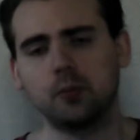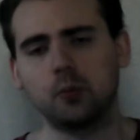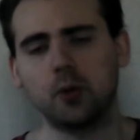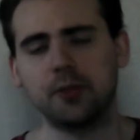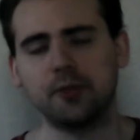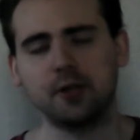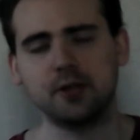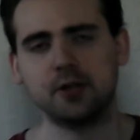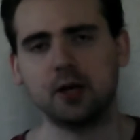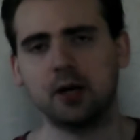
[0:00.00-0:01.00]
With
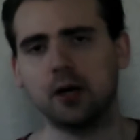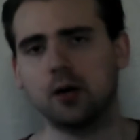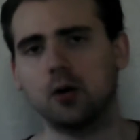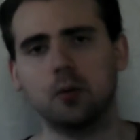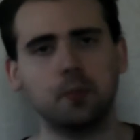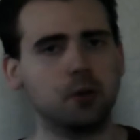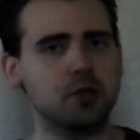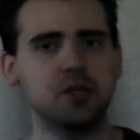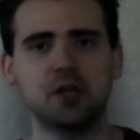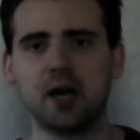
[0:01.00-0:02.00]
this whole
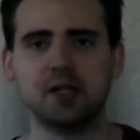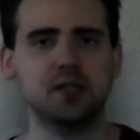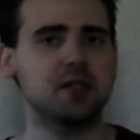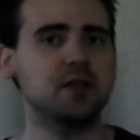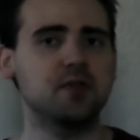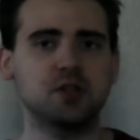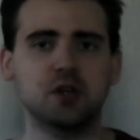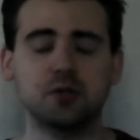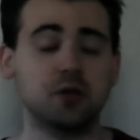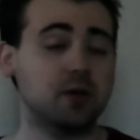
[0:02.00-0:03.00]
Percy Jackson TV
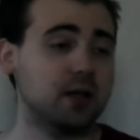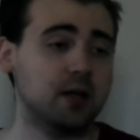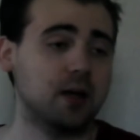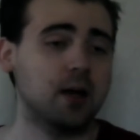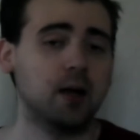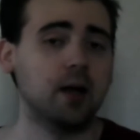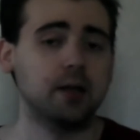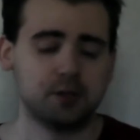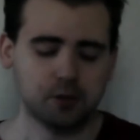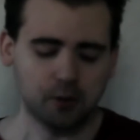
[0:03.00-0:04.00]
show,
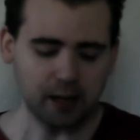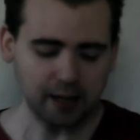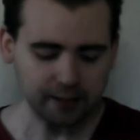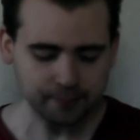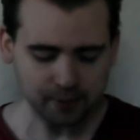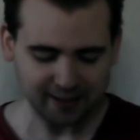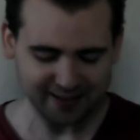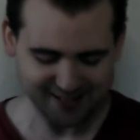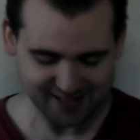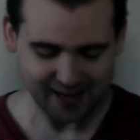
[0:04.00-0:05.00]
so I'm
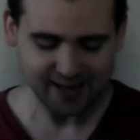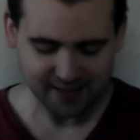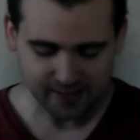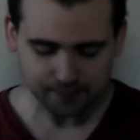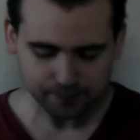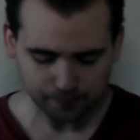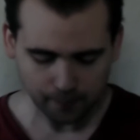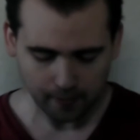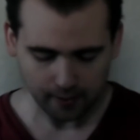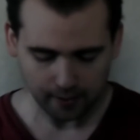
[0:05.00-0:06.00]
excited,
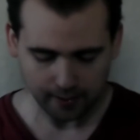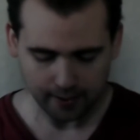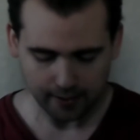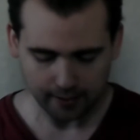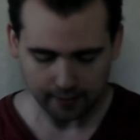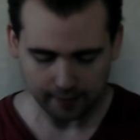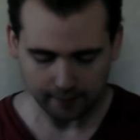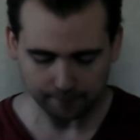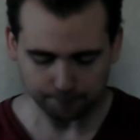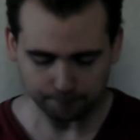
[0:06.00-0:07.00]
and
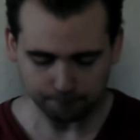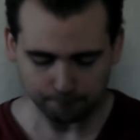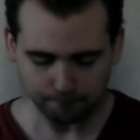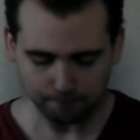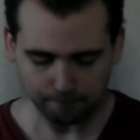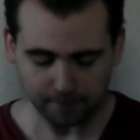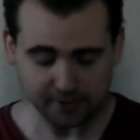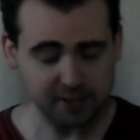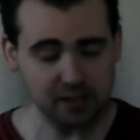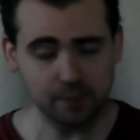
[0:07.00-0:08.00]

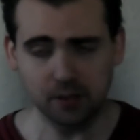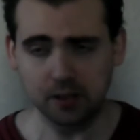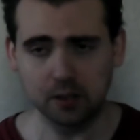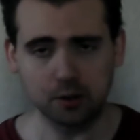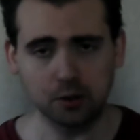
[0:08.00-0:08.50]
it's gonna be